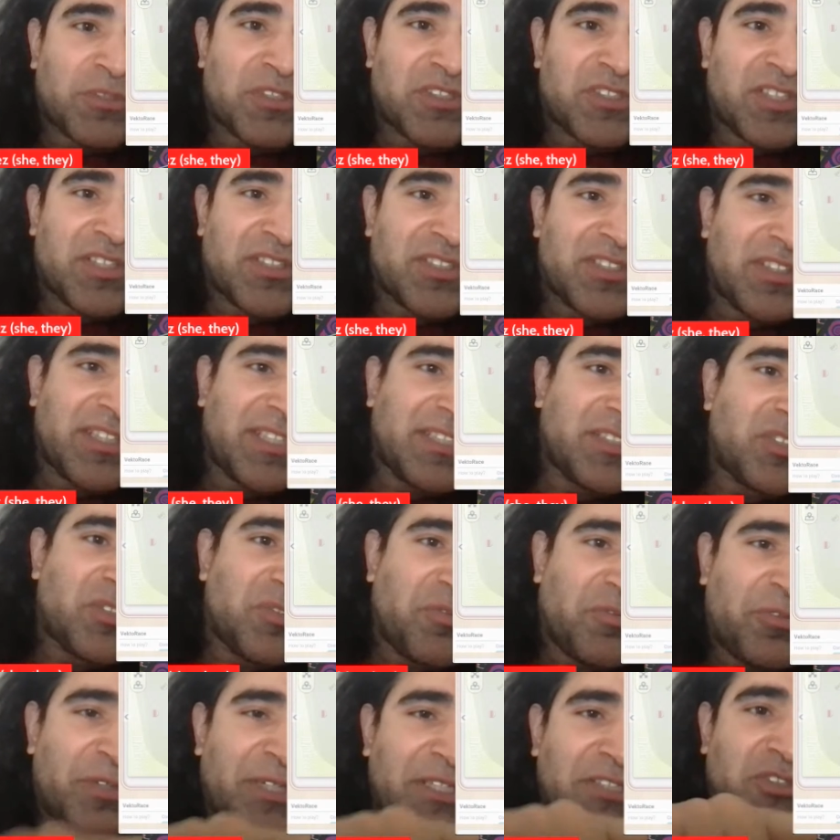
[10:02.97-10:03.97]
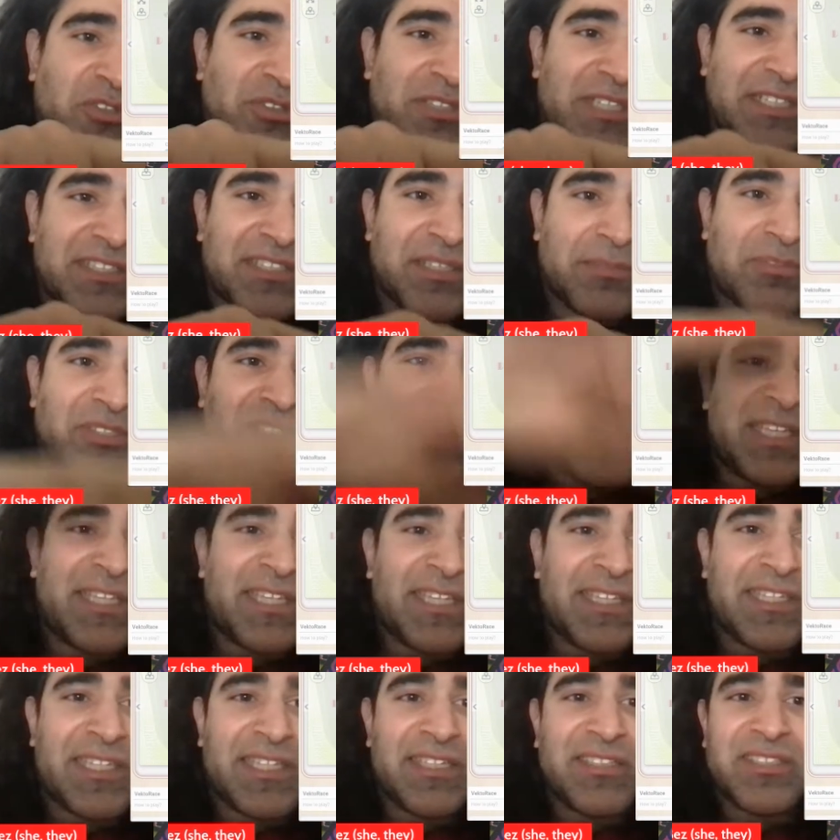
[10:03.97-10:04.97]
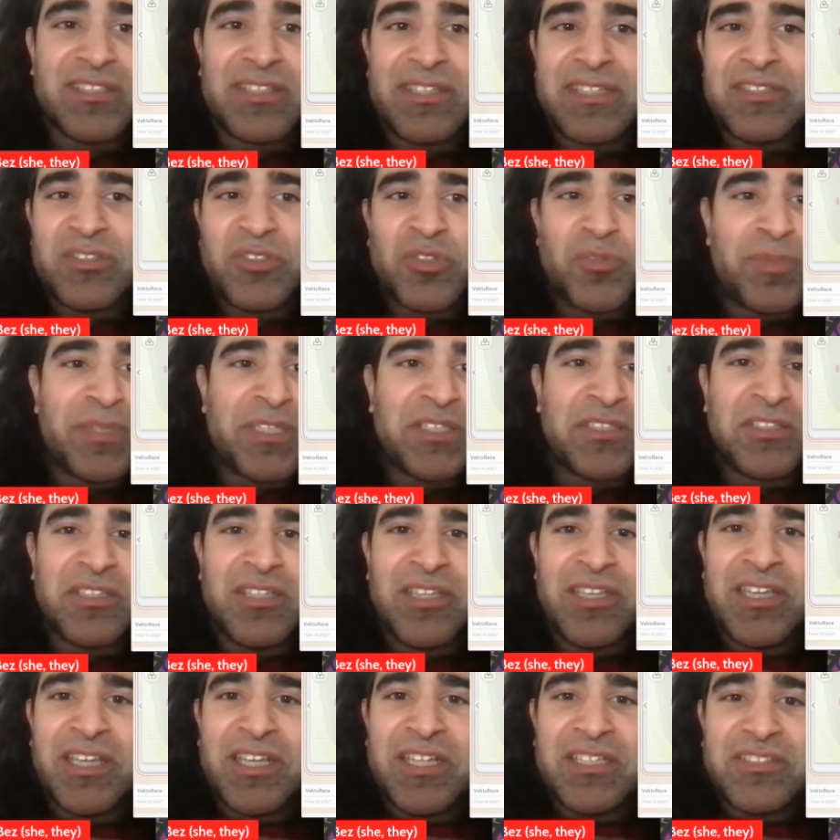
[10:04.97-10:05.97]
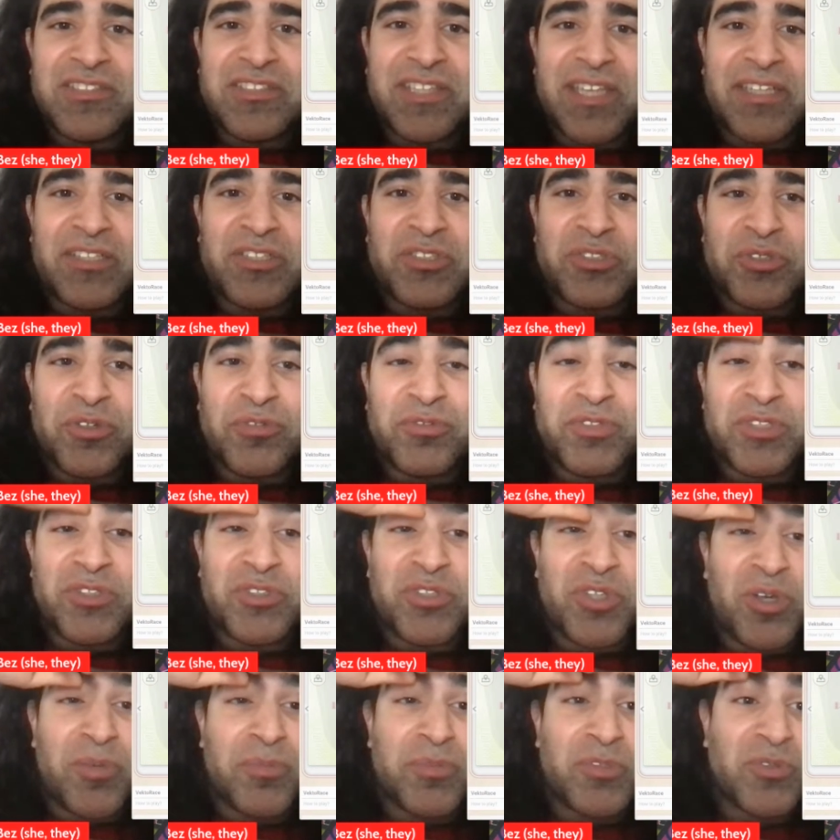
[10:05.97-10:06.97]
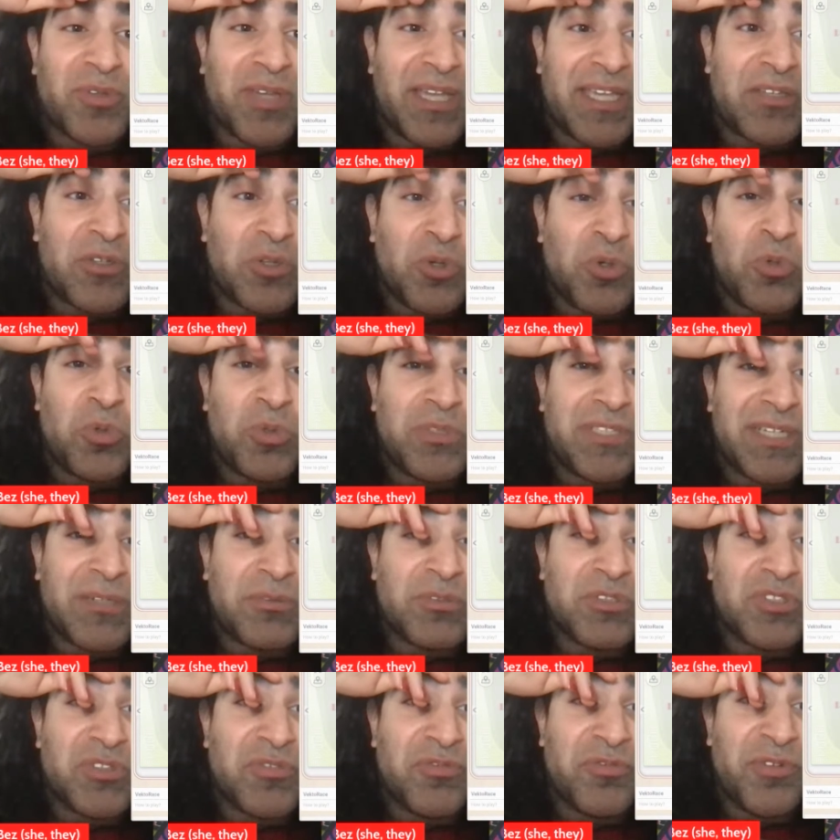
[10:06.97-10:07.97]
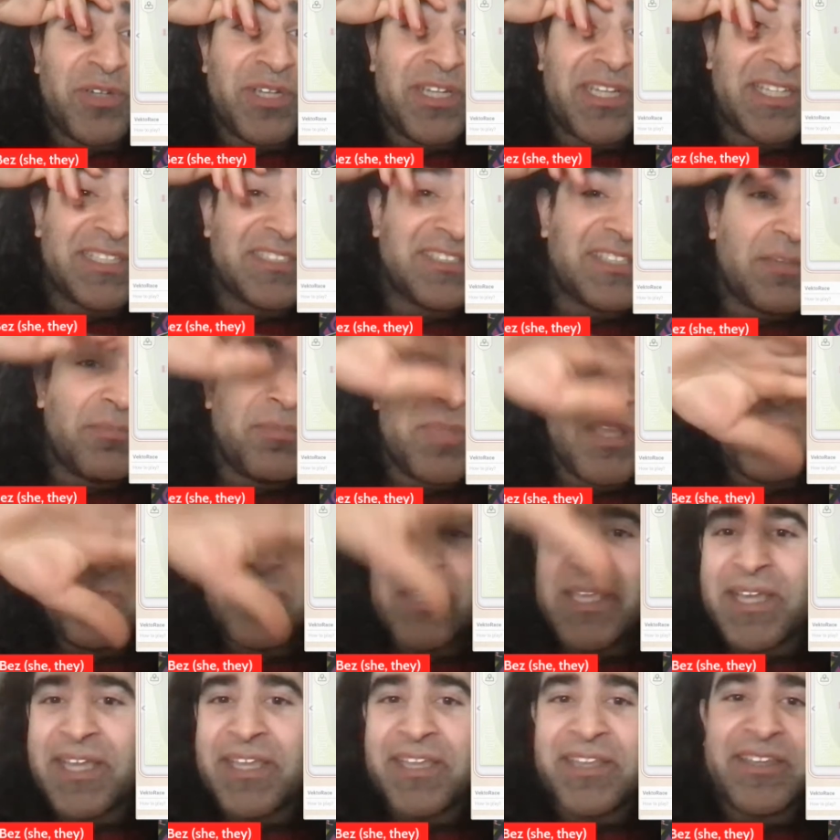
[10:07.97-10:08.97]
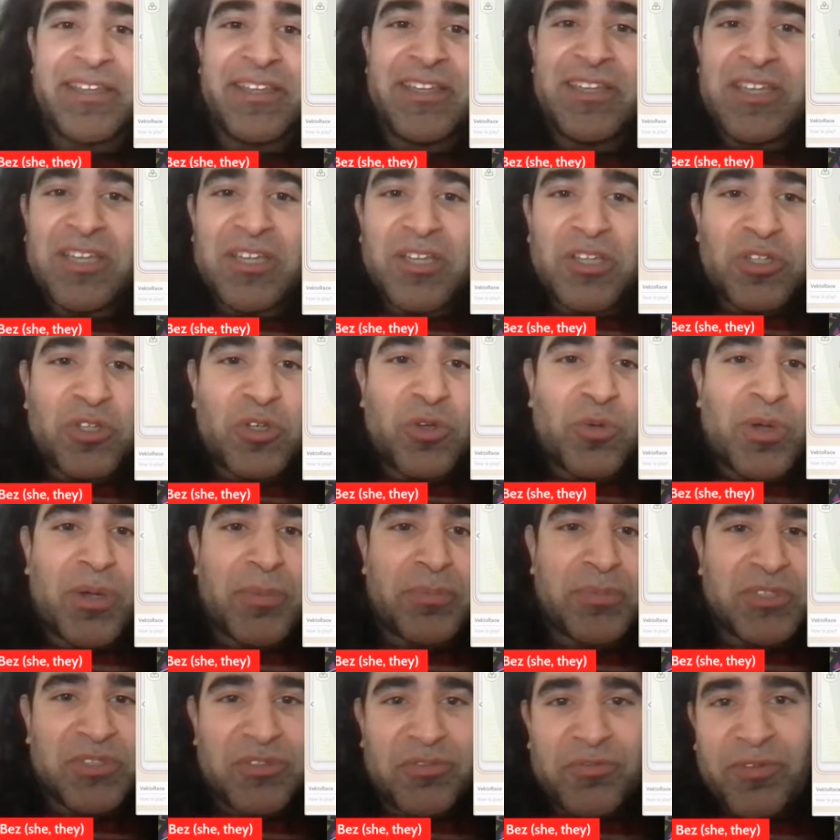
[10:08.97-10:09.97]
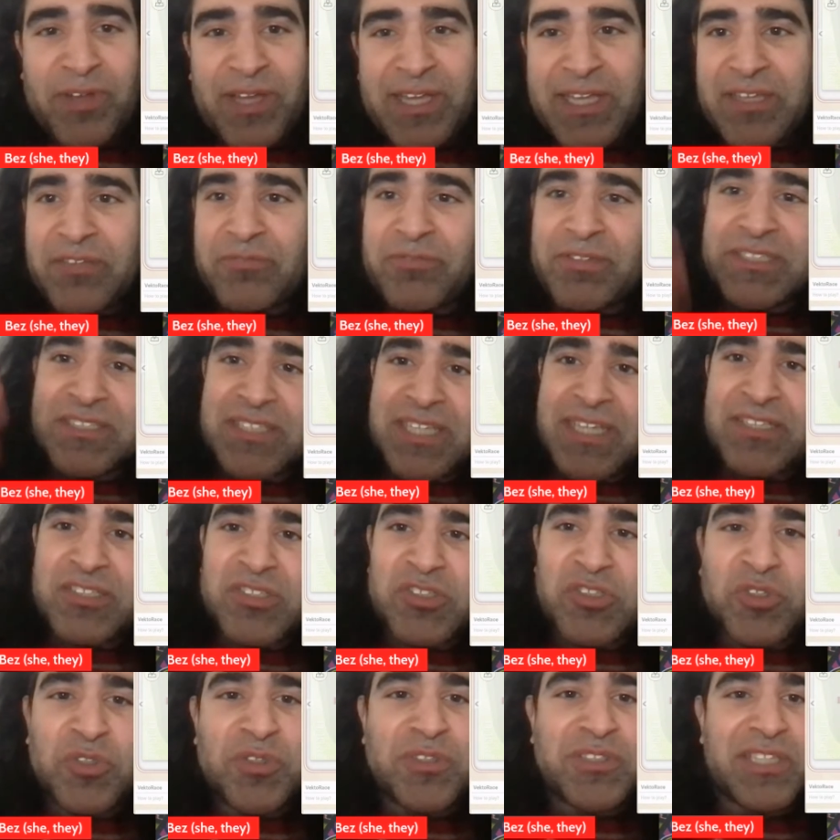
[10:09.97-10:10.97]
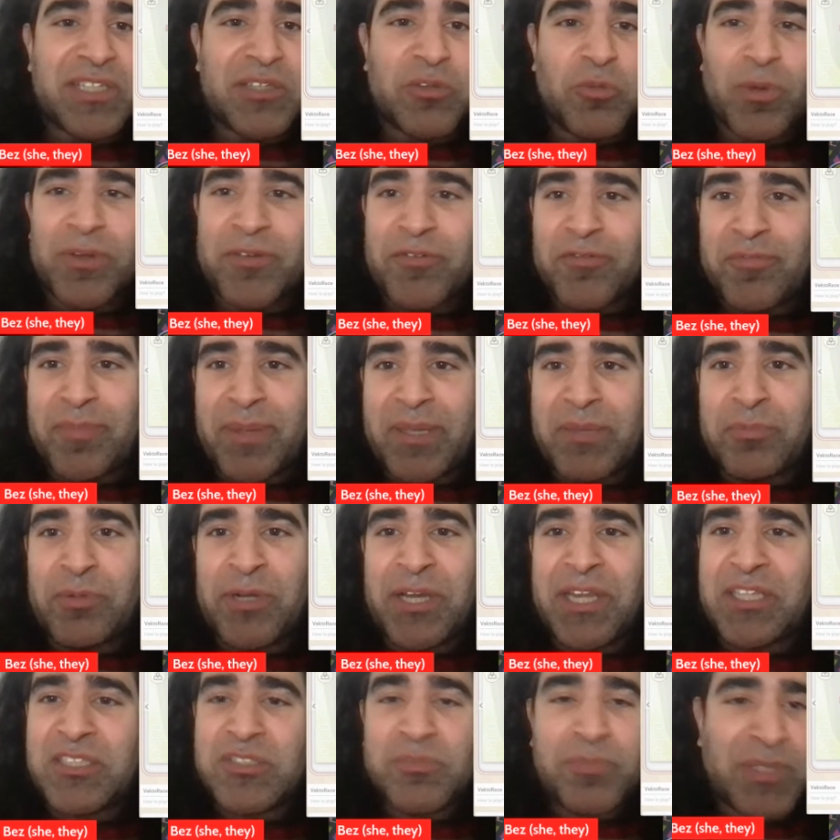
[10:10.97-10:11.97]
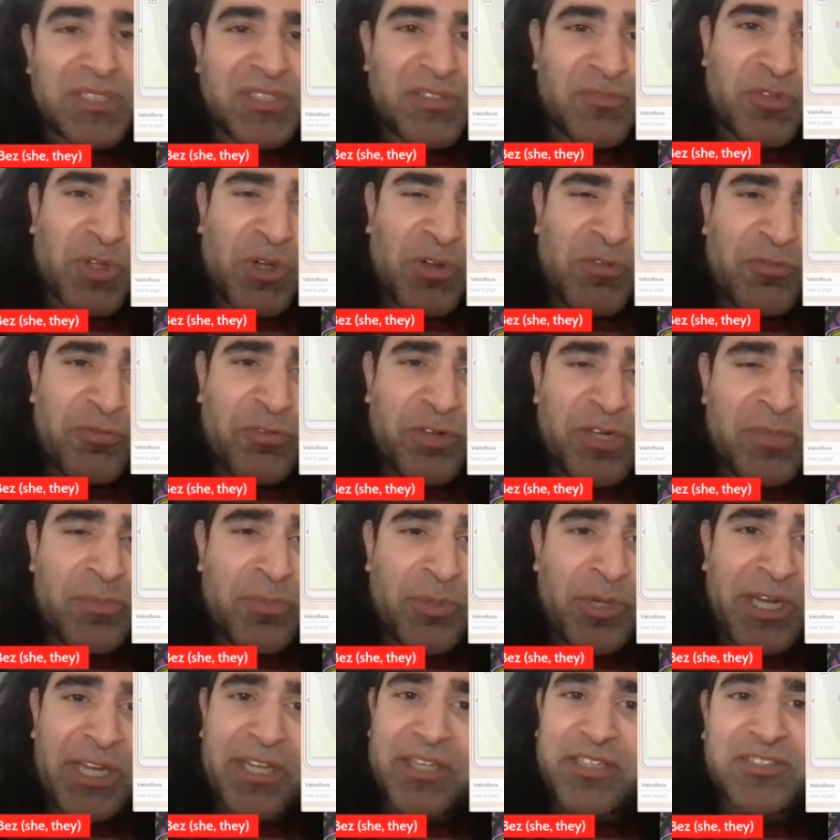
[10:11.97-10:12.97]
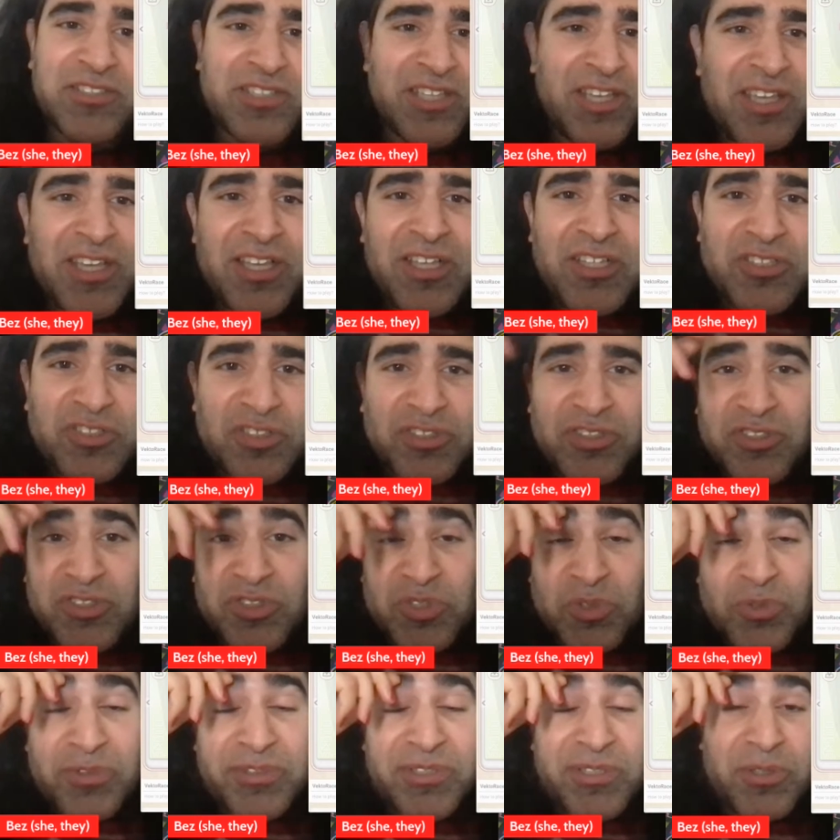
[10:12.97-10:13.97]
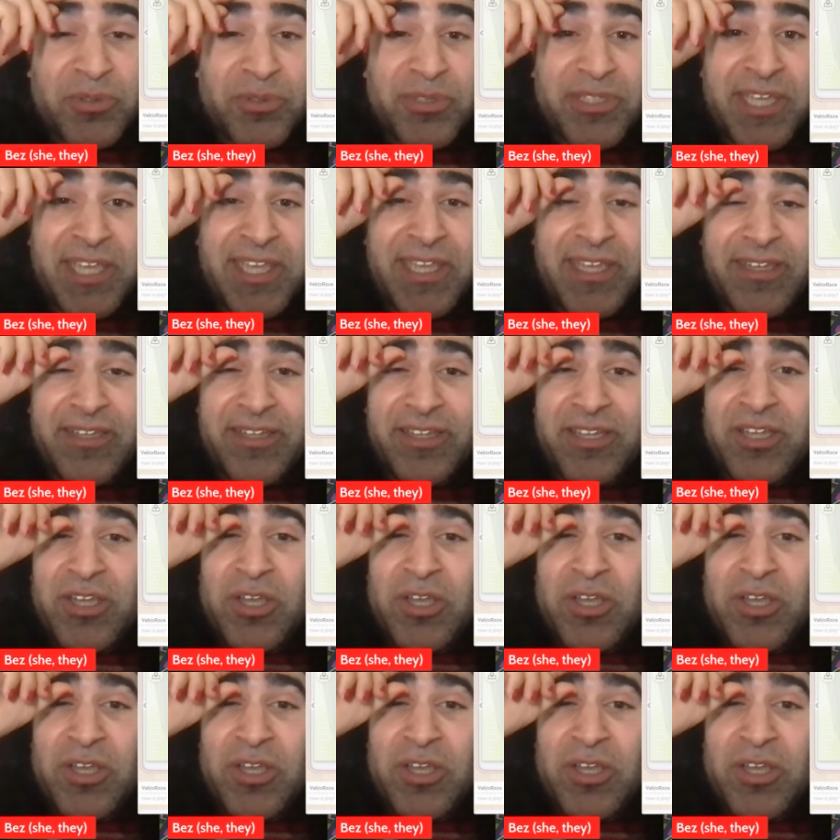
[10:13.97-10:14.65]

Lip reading: suddenly to 3 so that I'm taking it a little bit tighter off the top, so I go down to 3, and then maybe I go up to 5, and that's using one of my breaks, but I've got 3 breaks, so it's totally okay.